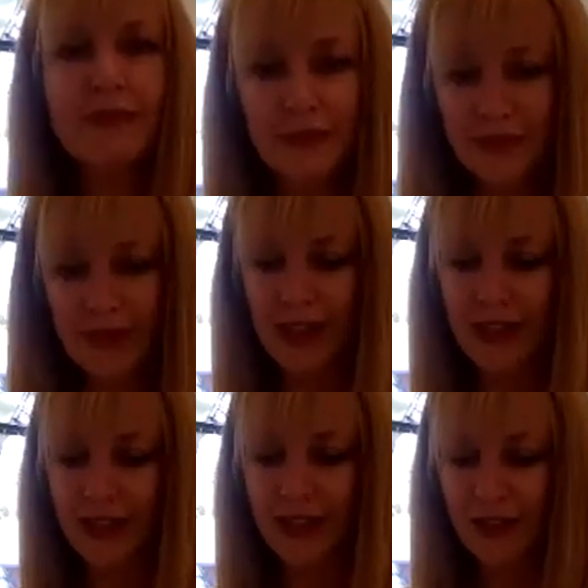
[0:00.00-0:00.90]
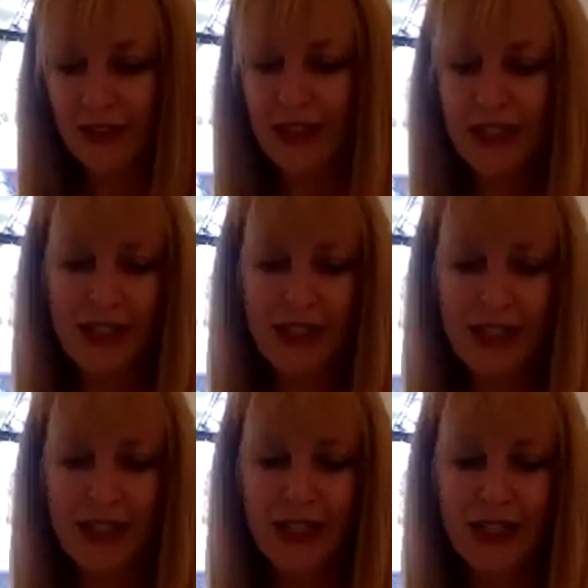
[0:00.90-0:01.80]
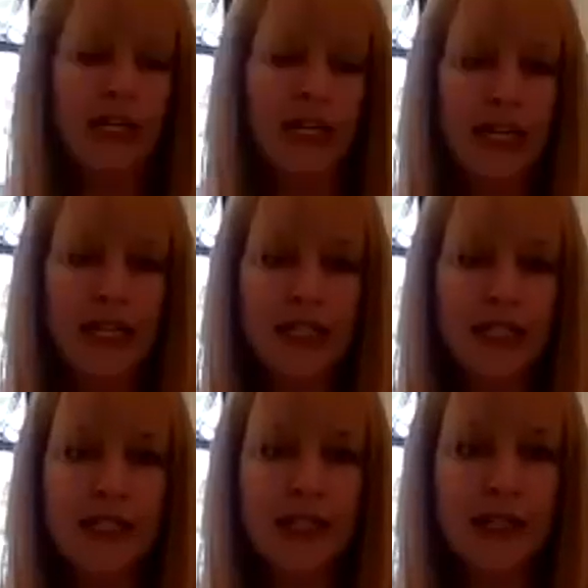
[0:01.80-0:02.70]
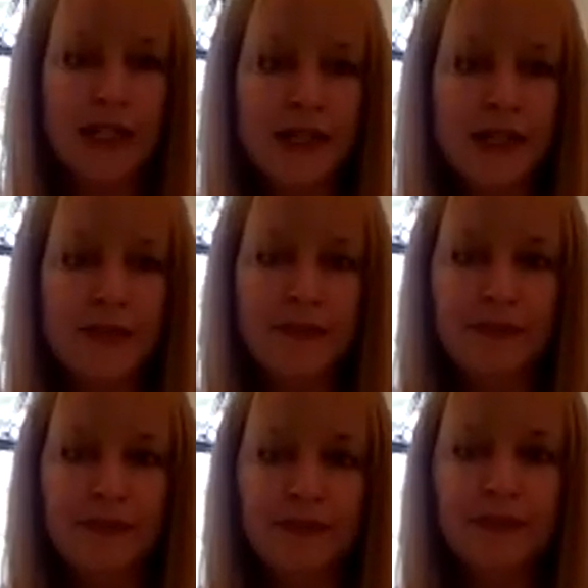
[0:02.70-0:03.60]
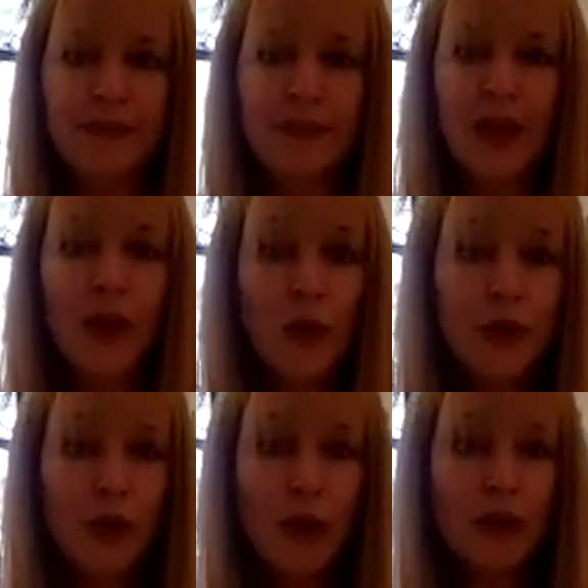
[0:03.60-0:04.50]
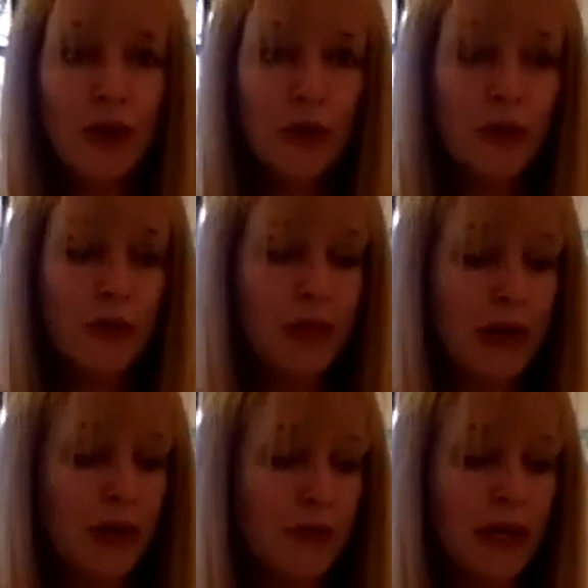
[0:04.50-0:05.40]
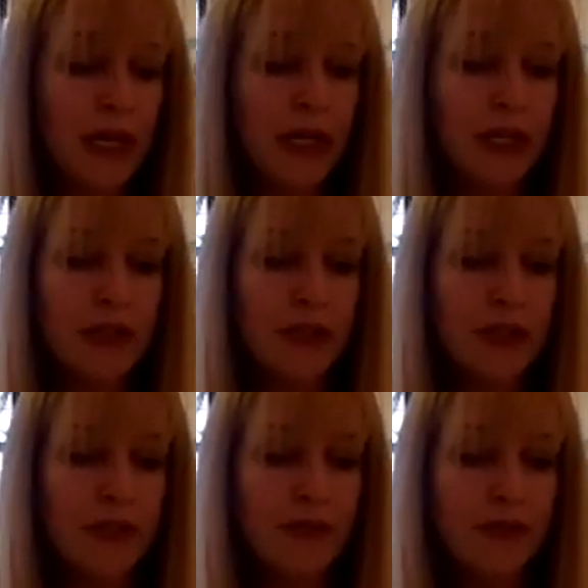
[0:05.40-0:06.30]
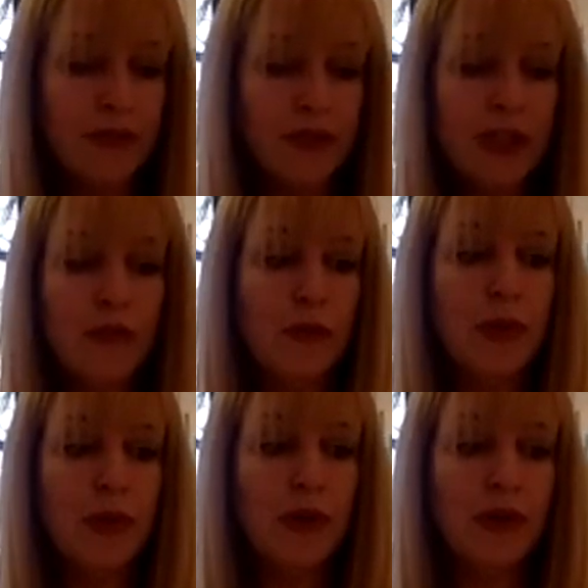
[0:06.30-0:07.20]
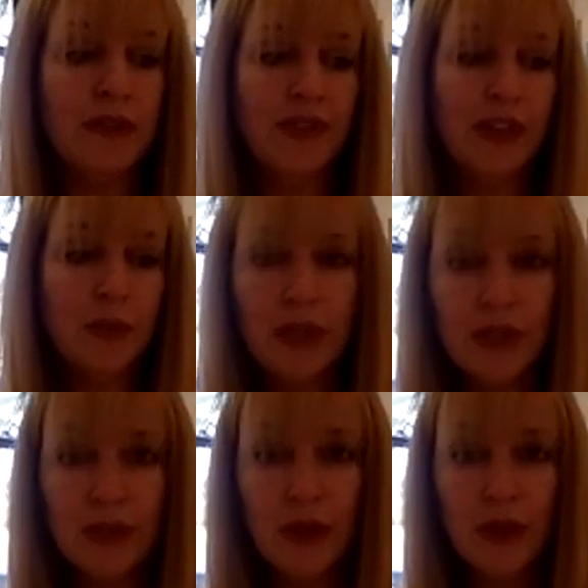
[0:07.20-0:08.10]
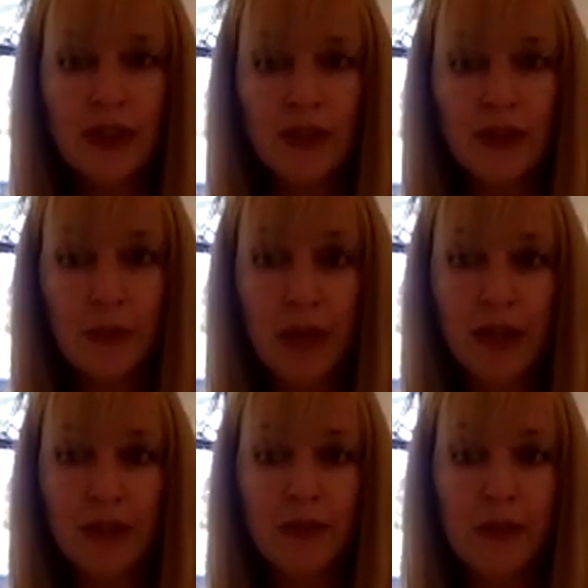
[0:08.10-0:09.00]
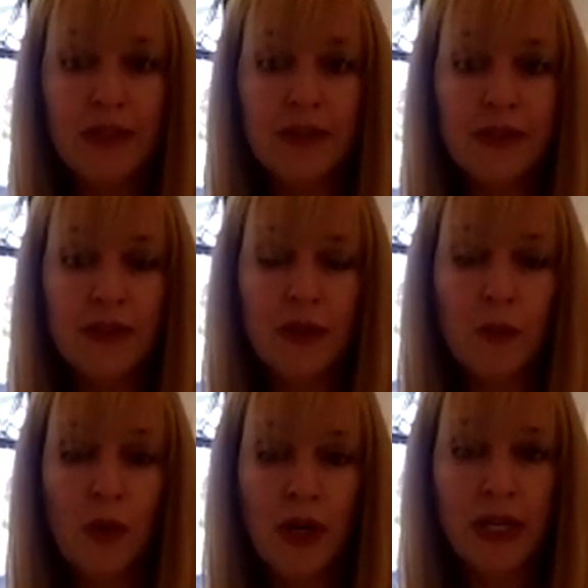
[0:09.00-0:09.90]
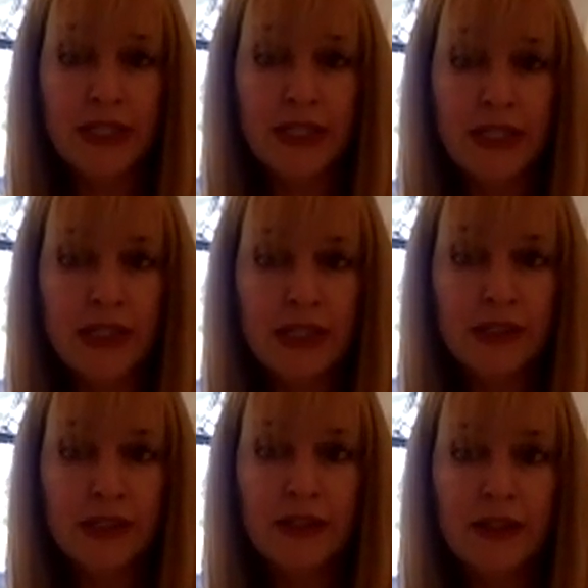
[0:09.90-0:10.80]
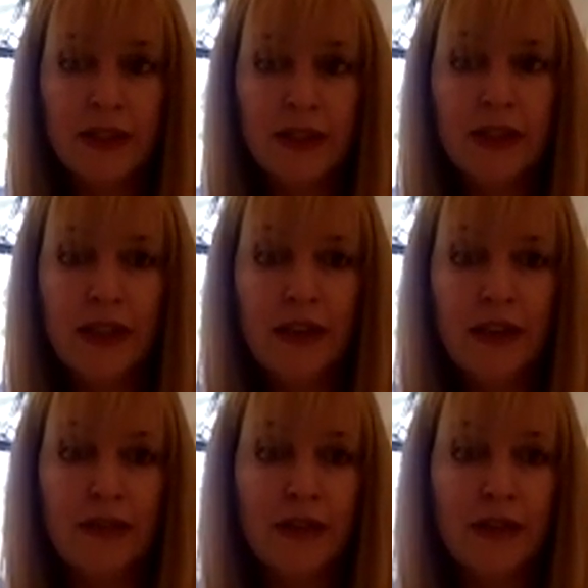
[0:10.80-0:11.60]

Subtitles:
Thank you. And I hope you all know about my free group on Facebook that's called Expand Space to Unwind. Every